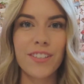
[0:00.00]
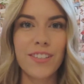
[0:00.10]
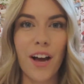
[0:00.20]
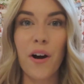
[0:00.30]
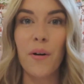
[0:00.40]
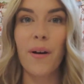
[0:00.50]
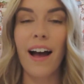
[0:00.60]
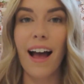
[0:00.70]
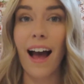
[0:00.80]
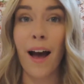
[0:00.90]

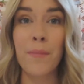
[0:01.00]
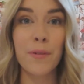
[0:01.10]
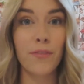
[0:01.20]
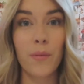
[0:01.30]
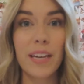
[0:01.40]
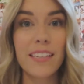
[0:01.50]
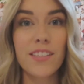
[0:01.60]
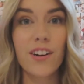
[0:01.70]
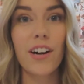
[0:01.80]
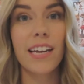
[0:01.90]
So before we get
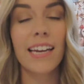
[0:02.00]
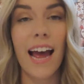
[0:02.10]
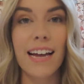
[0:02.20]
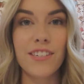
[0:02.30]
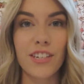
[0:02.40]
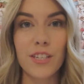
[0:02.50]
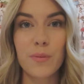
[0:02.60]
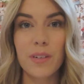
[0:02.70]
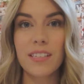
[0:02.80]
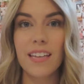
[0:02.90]
started, I
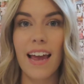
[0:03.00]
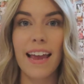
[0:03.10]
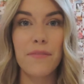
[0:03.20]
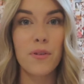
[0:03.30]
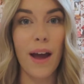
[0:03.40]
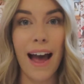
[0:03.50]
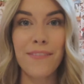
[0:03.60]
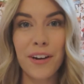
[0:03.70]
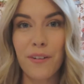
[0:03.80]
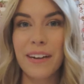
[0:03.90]
just want to say, if you
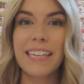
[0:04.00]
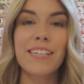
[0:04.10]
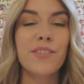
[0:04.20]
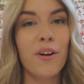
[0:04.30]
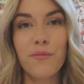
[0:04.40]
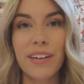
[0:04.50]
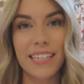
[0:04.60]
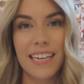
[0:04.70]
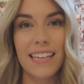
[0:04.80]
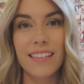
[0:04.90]
haven't already, don't
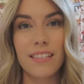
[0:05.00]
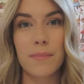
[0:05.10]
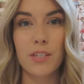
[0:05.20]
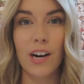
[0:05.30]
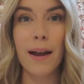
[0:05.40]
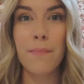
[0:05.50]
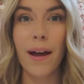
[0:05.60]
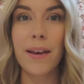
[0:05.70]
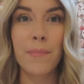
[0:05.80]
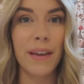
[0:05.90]
forget to hit the subscribe
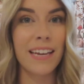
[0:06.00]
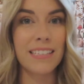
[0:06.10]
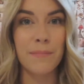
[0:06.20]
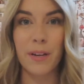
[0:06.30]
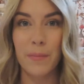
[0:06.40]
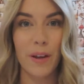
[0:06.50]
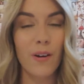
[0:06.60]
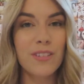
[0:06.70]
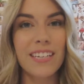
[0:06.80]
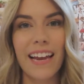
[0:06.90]
button, because I'm going to be
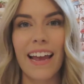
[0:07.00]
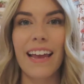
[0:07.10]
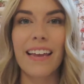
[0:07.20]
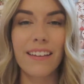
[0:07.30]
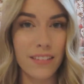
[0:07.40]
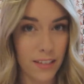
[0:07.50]
hosting a